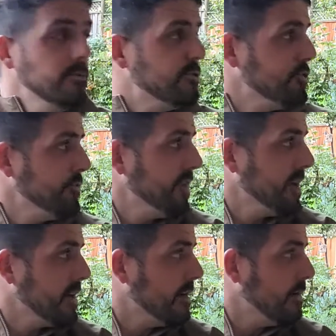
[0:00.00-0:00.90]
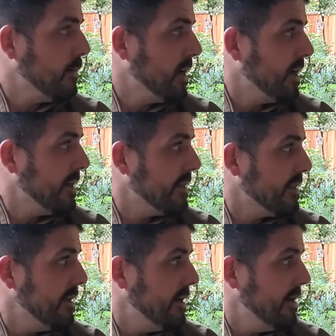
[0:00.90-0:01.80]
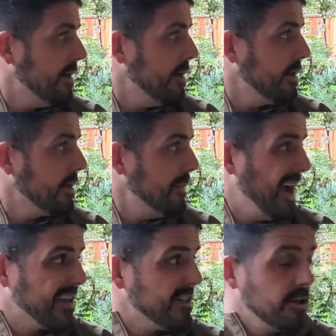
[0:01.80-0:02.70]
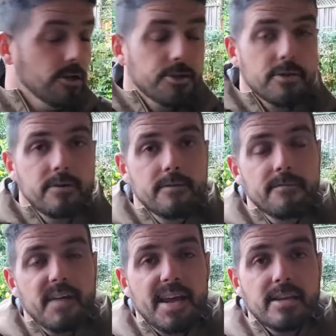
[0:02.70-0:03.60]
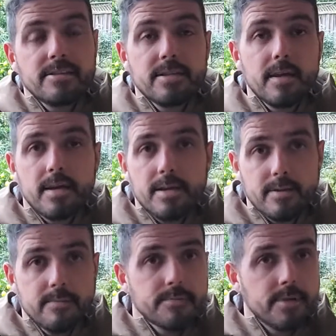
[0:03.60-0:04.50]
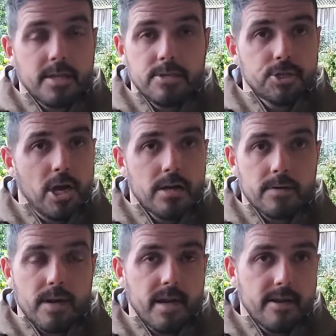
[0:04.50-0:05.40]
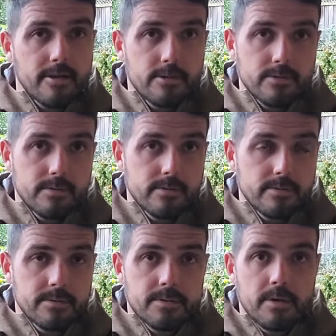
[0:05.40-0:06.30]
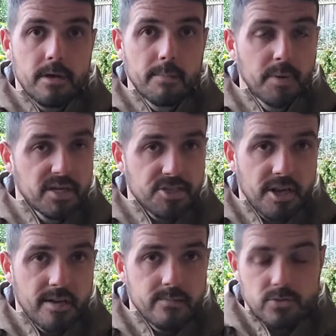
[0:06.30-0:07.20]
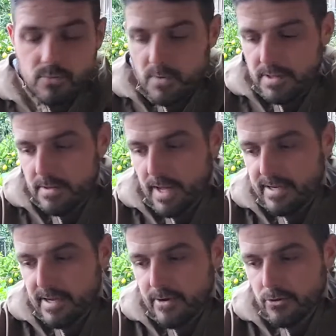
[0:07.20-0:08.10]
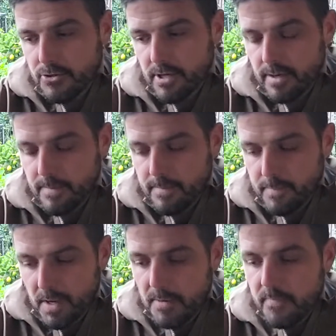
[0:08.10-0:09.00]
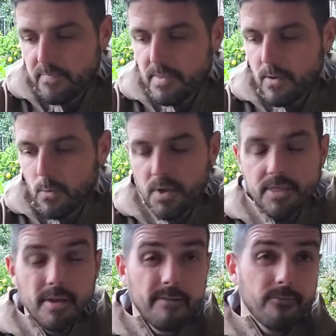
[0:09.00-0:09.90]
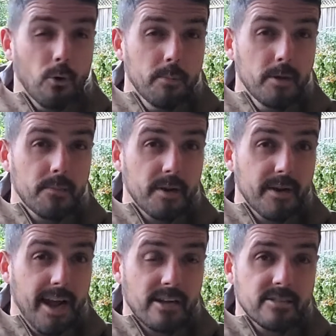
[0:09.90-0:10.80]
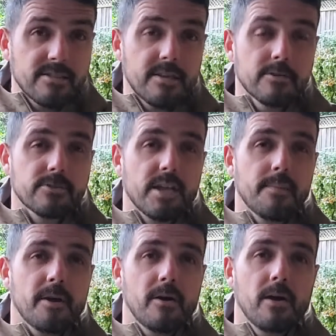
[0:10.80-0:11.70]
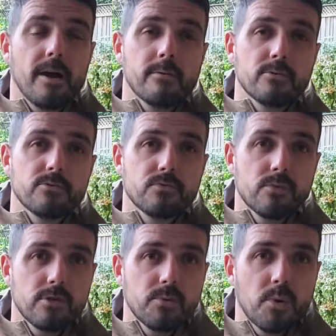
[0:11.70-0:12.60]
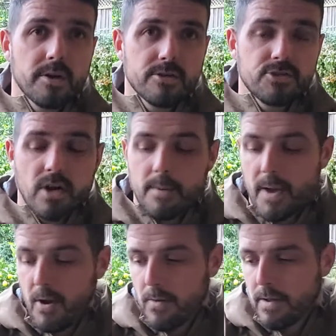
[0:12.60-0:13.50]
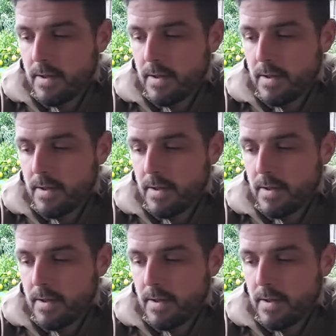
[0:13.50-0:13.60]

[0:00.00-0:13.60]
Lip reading: Shooting with the Max Stealth vanes, they shot great. I killed a bunch of animals with that arrow setup. But when the 4mm Axis arrows came out, I was really wanting to try them out.